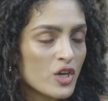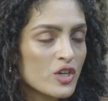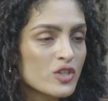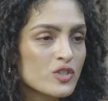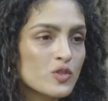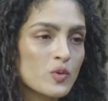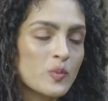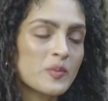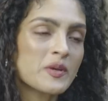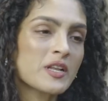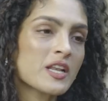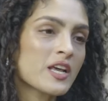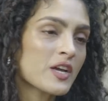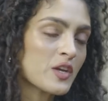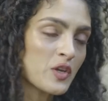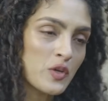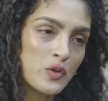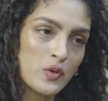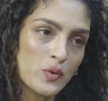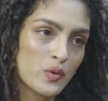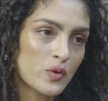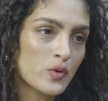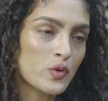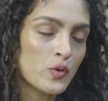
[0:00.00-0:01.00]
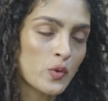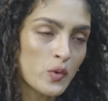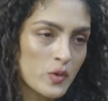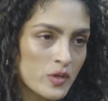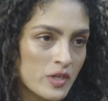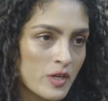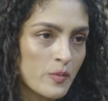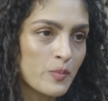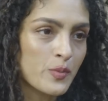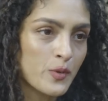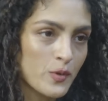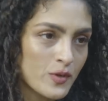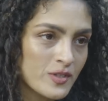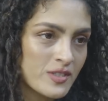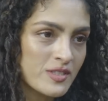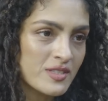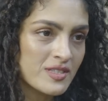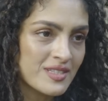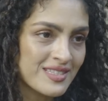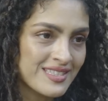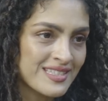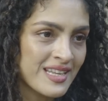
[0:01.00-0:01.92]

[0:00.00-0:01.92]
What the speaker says: So be like, don't approach the